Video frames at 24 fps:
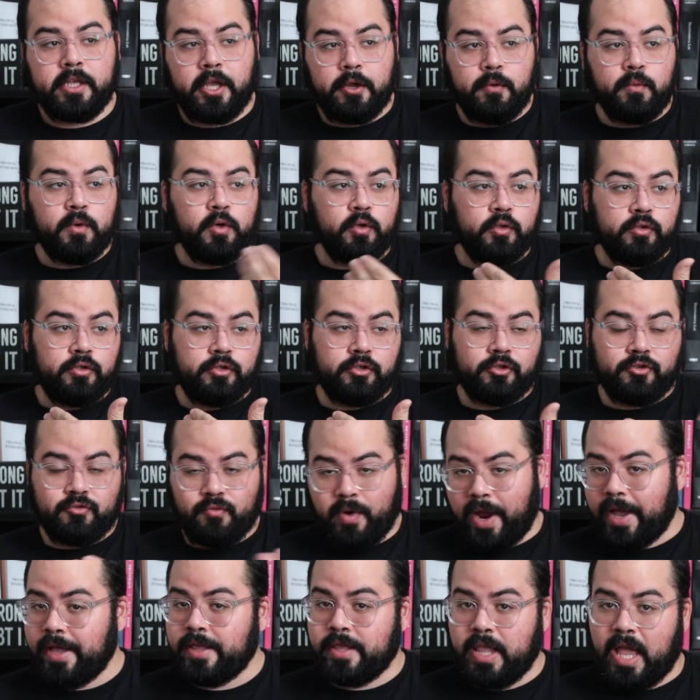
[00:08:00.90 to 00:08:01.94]
they will
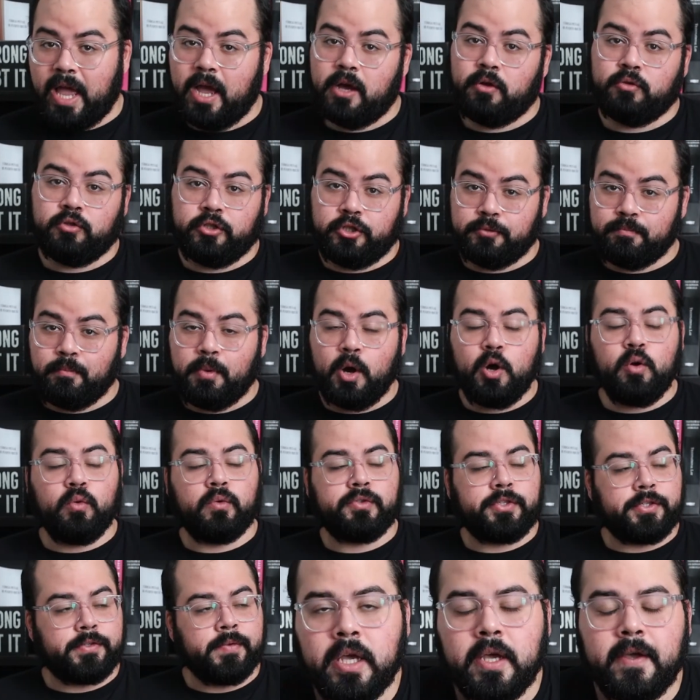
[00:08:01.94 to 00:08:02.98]
strike down the
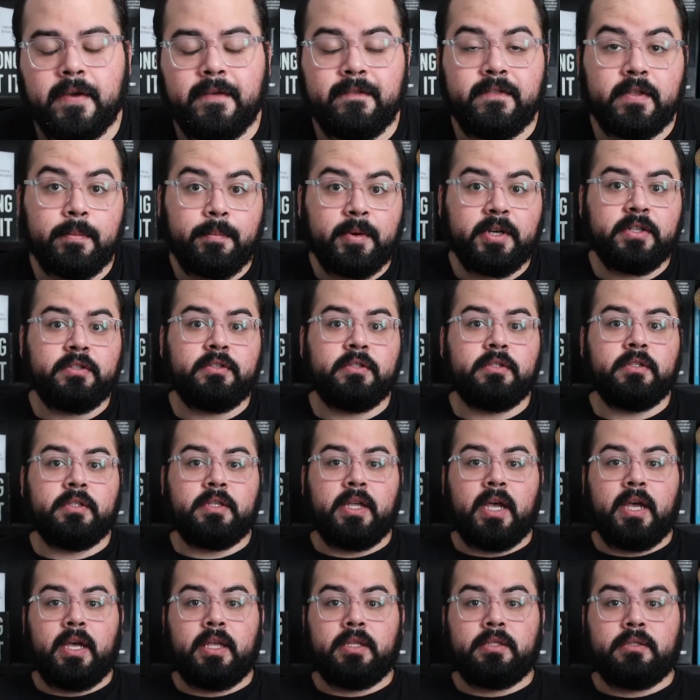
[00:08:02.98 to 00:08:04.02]
post. If the person
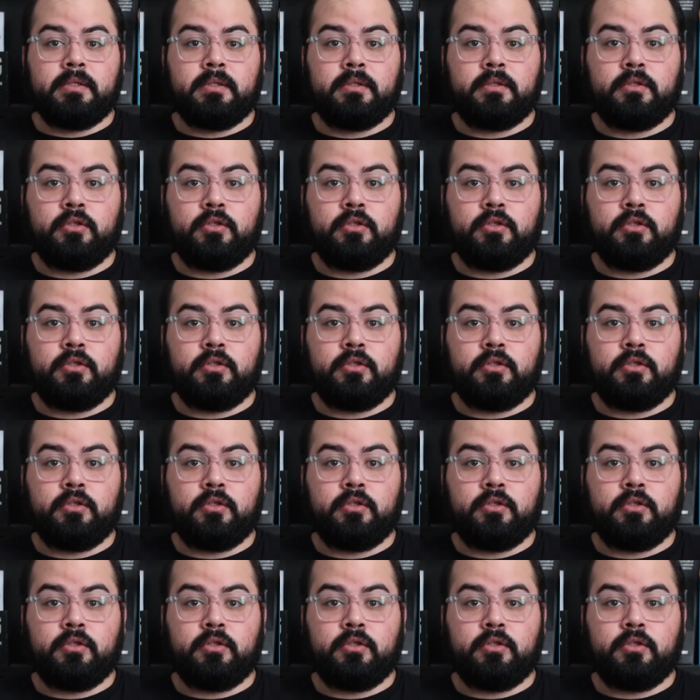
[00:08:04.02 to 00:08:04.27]
that